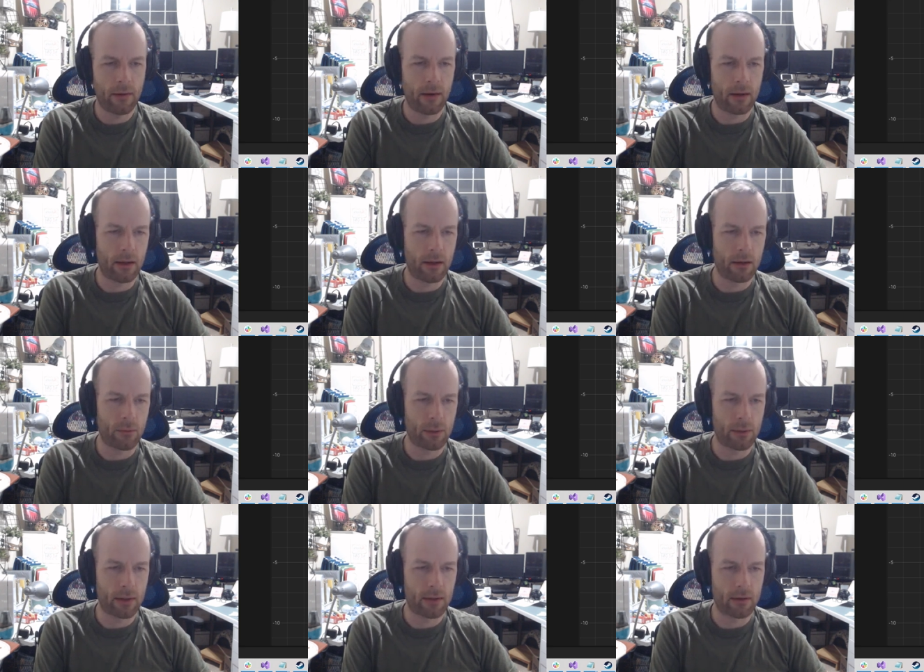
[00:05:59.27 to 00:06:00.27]
and then we
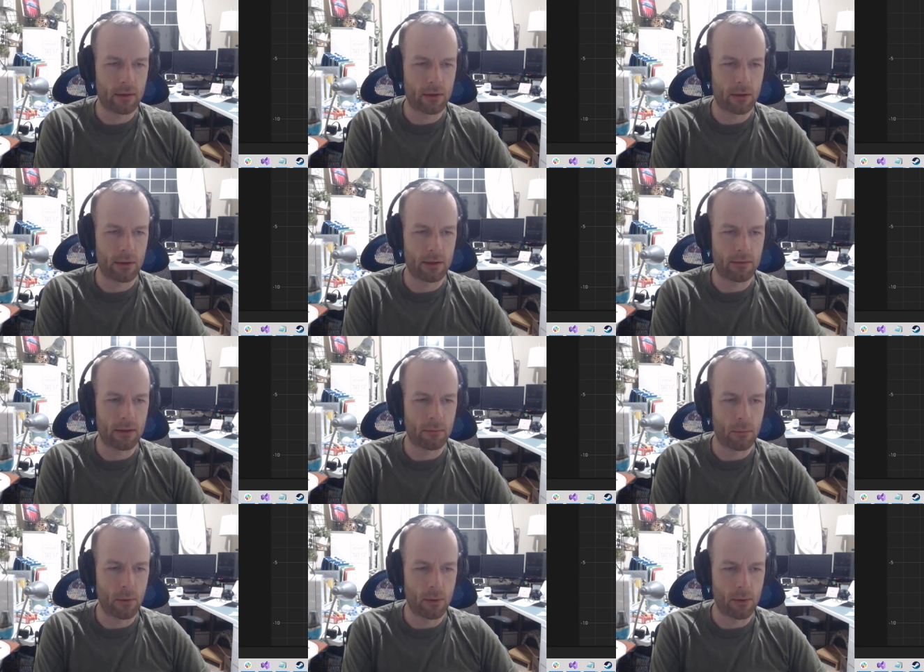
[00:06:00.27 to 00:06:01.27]
want it to grow even
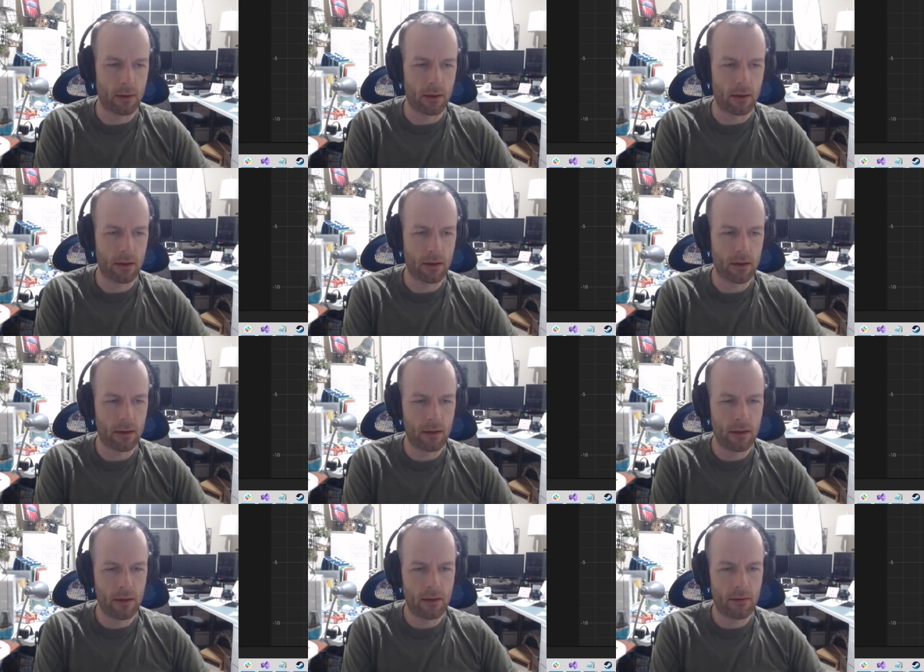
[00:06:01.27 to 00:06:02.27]
more,
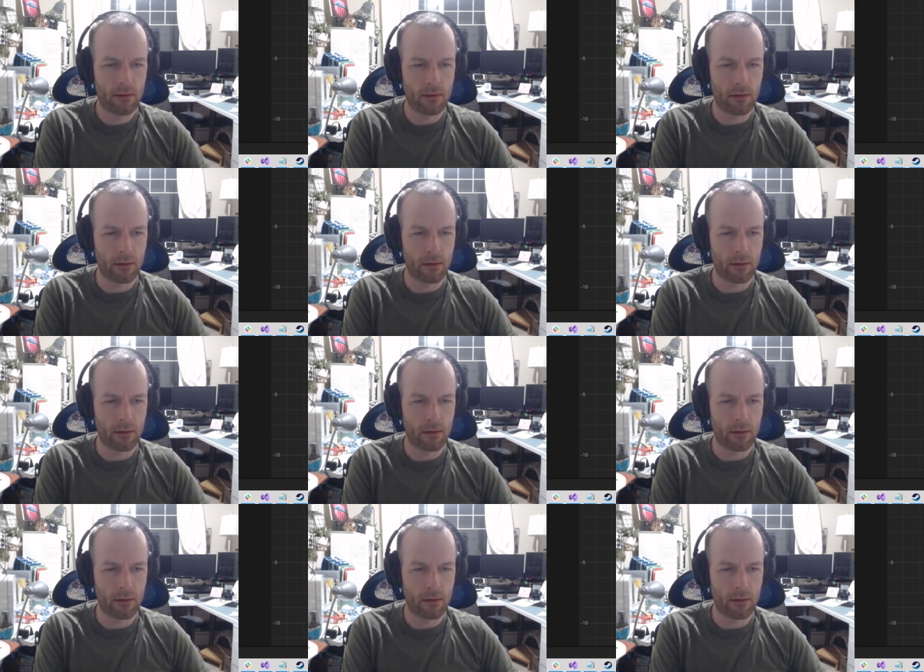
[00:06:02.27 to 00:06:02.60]
so